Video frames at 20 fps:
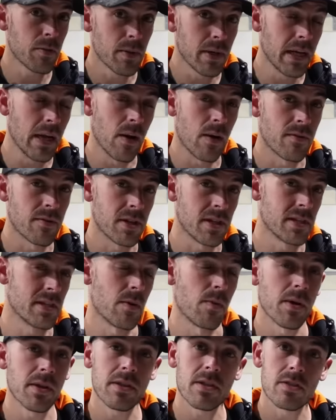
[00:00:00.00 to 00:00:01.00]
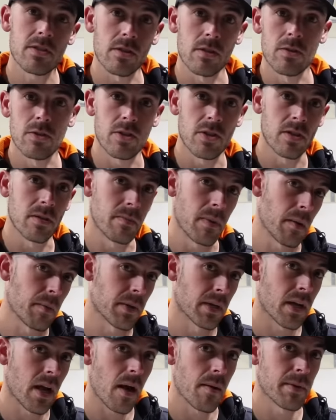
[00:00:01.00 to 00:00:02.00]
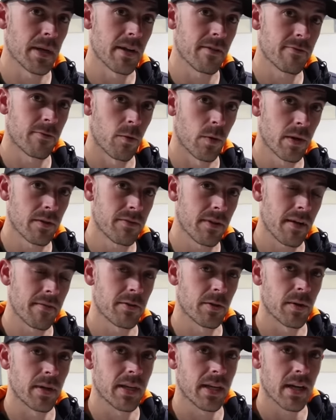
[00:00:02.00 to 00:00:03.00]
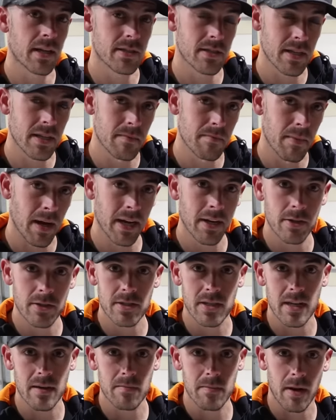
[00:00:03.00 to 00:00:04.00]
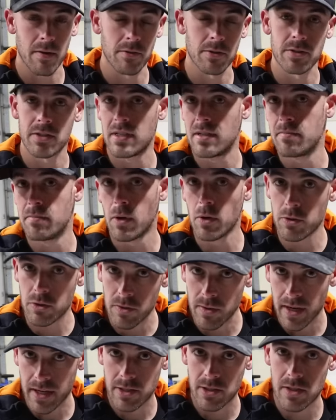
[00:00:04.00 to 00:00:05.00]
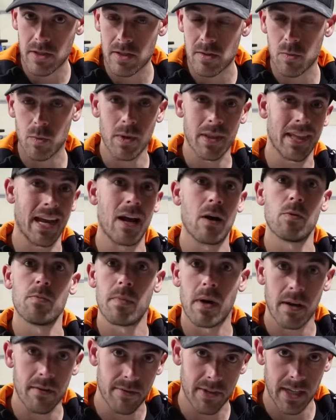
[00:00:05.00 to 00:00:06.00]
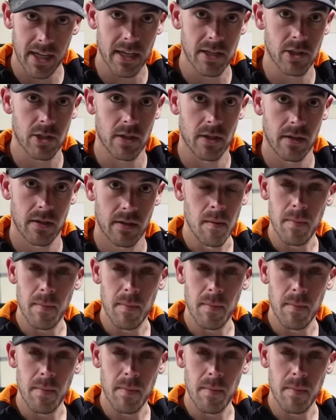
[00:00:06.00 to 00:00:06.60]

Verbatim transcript: three, however, is I want the solution to be able to accommodate 45 degree cuts in miters and bevels in both directions without modification.